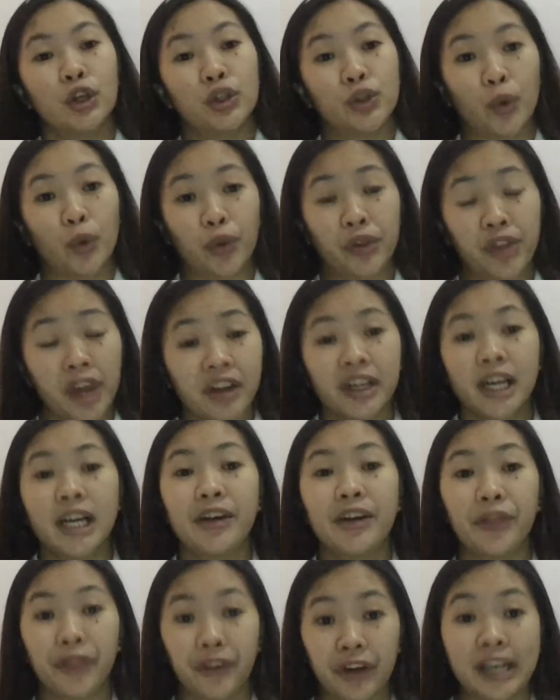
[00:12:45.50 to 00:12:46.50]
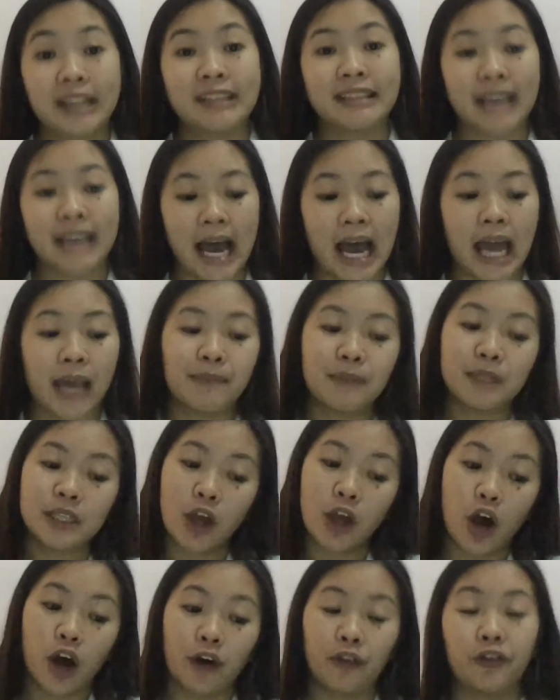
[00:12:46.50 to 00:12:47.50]
So there are 3 types
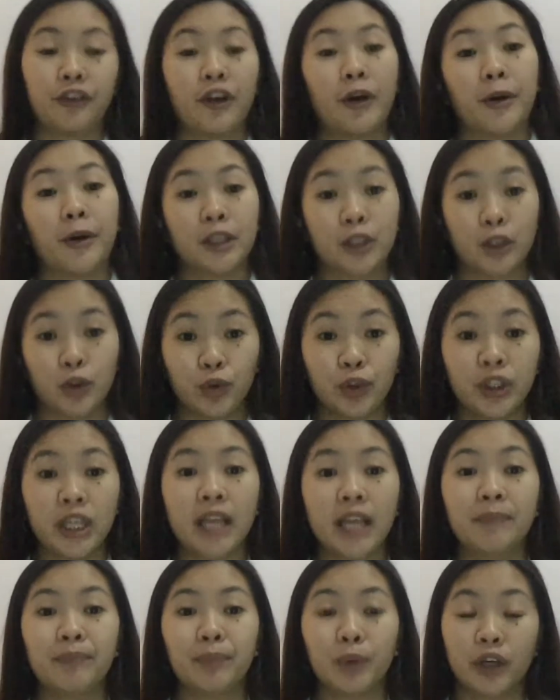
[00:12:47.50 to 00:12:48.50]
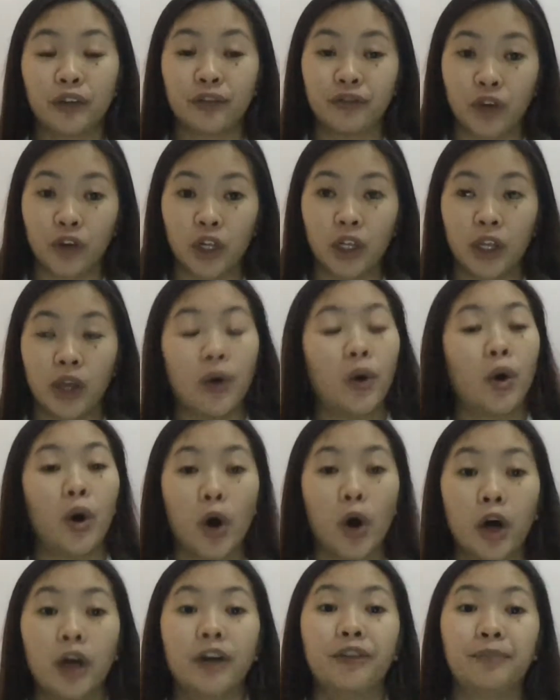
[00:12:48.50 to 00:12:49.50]
of student portfolio
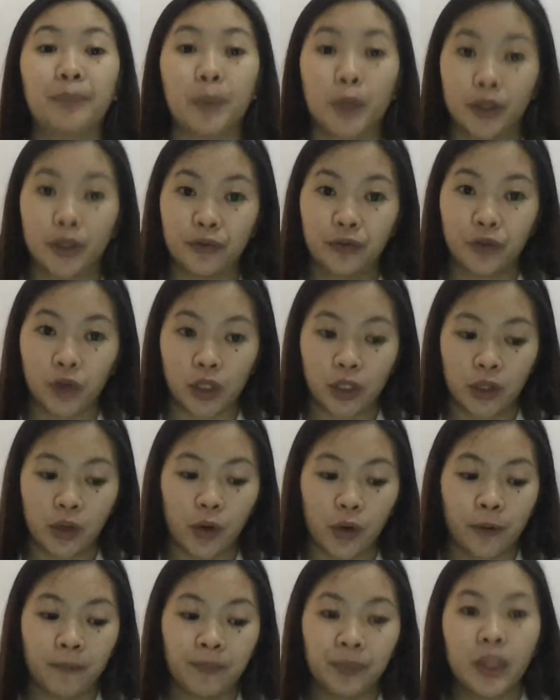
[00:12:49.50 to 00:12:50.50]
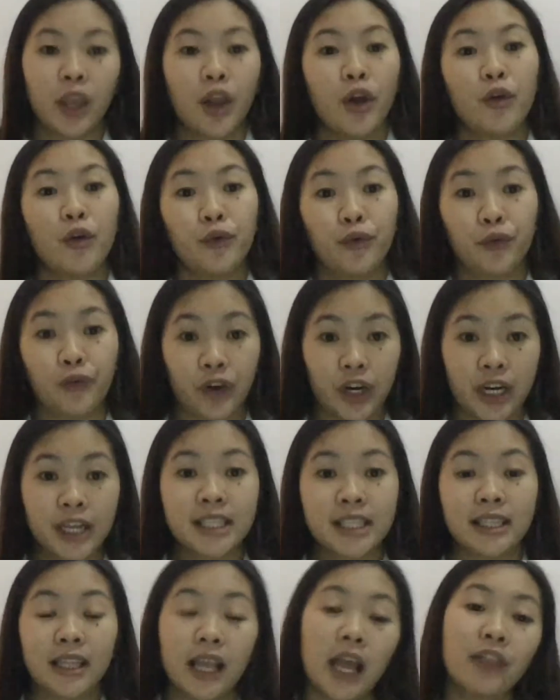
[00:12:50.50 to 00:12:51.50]
or portfolio.
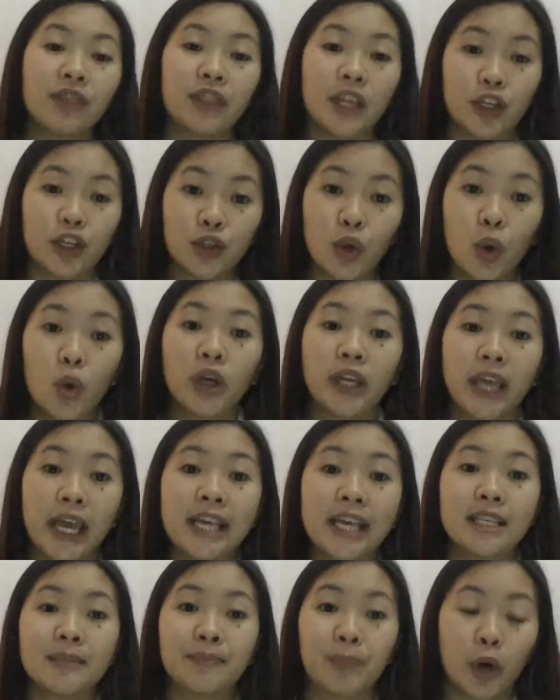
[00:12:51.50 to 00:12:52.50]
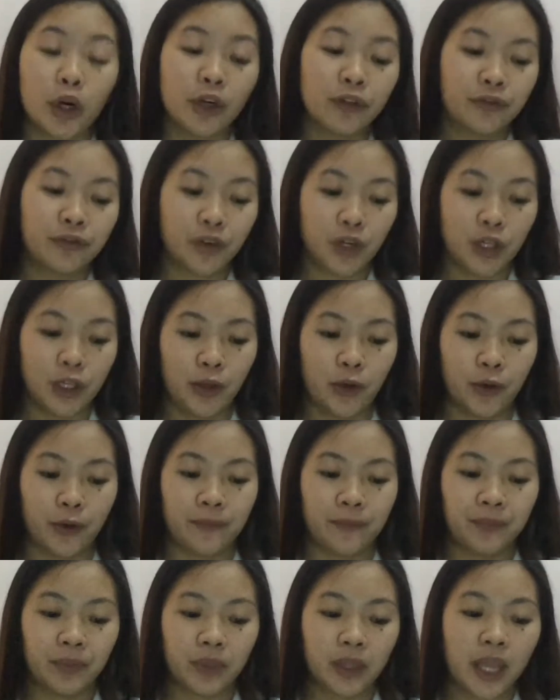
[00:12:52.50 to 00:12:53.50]
First, the showcase portfolio.
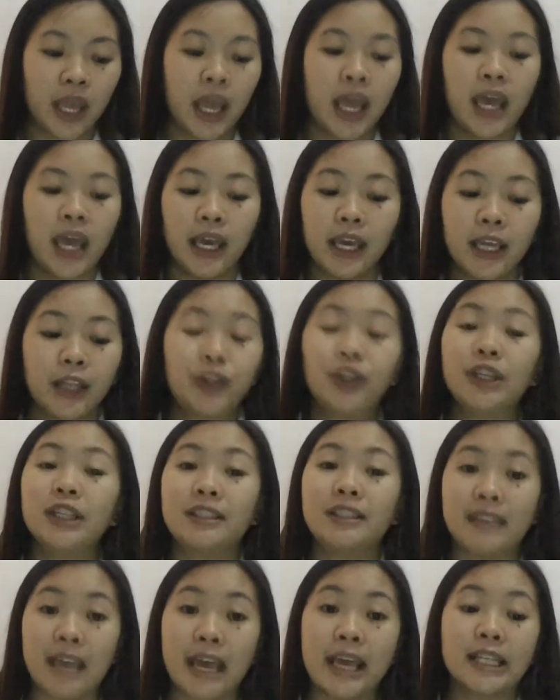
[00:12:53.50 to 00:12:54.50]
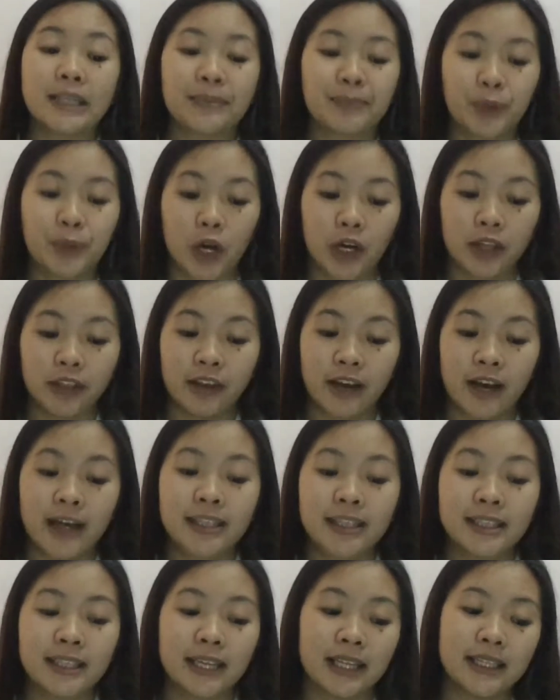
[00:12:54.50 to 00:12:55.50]
It contains
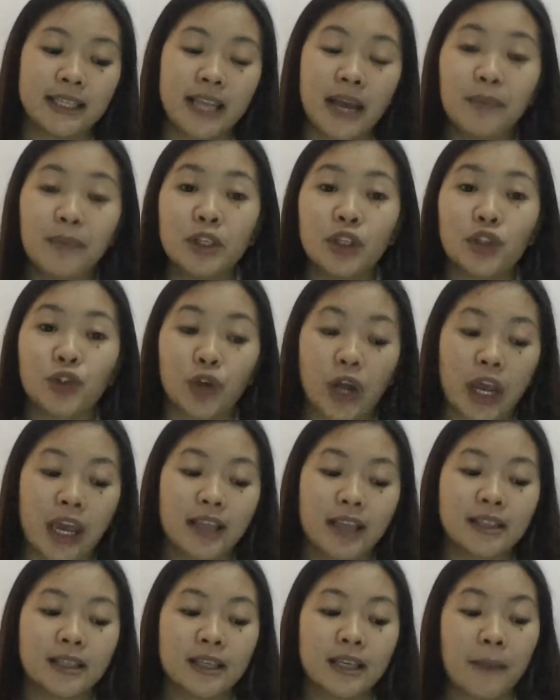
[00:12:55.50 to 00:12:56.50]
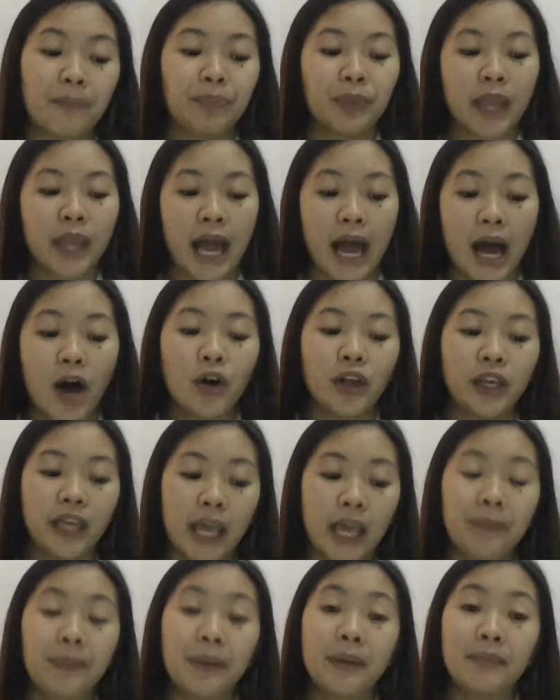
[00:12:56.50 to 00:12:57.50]
products that demonstrate how
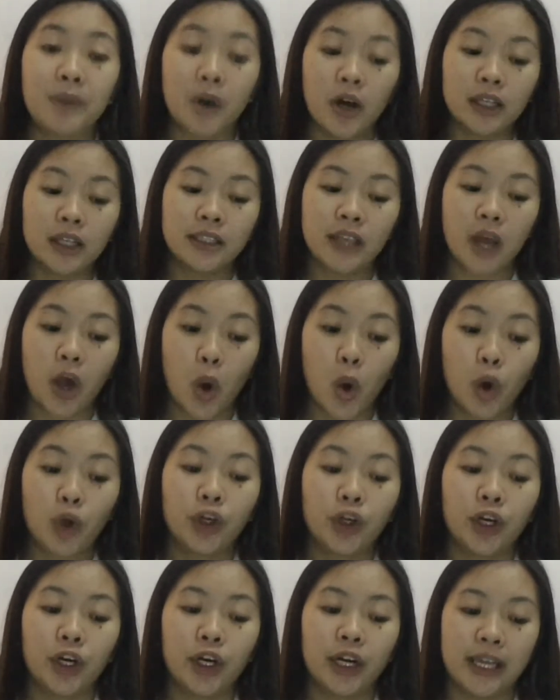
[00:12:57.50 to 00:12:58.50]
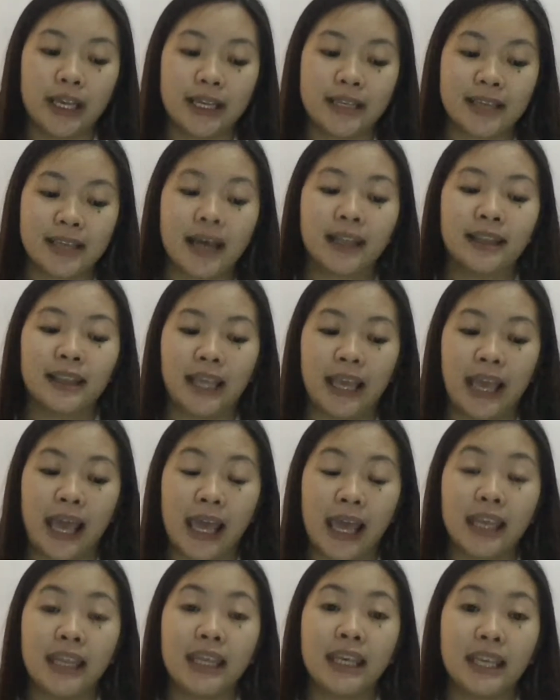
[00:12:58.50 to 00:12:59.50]
capable the owner is at
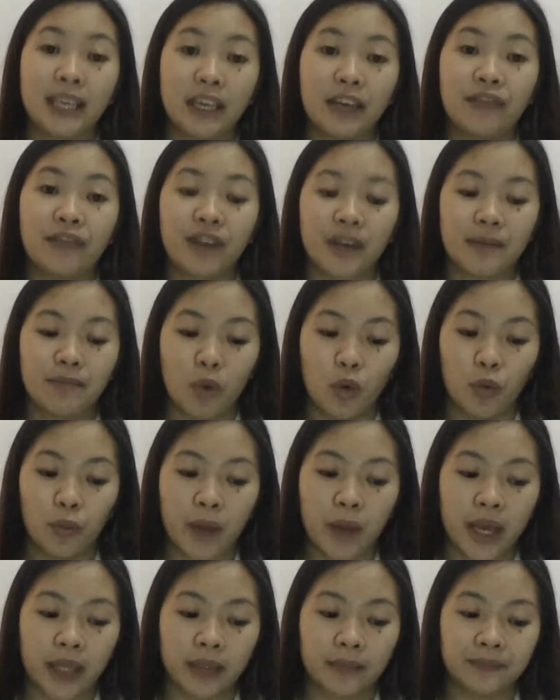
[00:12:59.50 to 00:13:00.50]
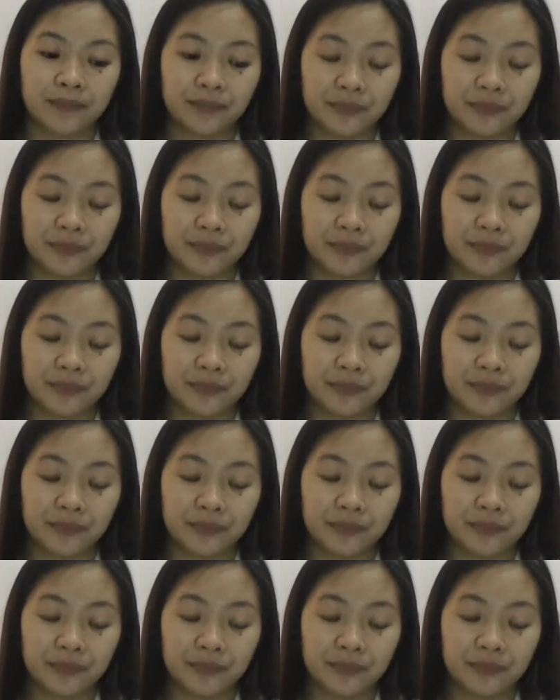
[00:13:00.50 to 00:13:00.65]
any given moment.